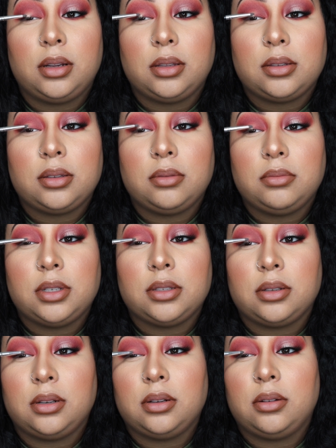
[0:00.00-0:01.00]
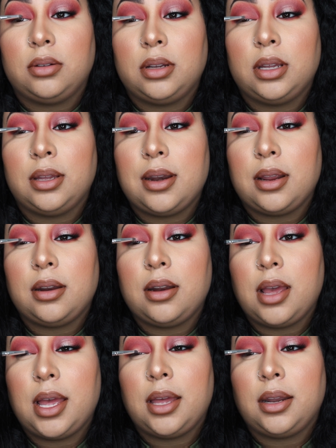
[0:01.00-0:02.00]
so I'm just gonna go ahead and
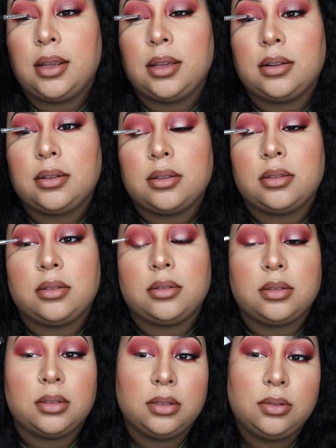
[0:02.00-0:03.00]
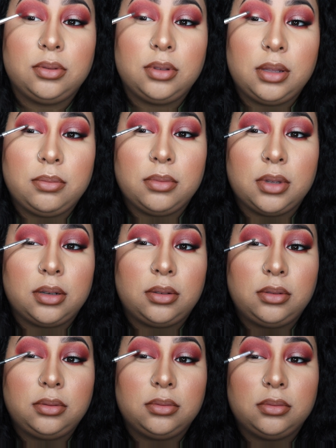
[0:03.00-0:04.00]
add it to the middle.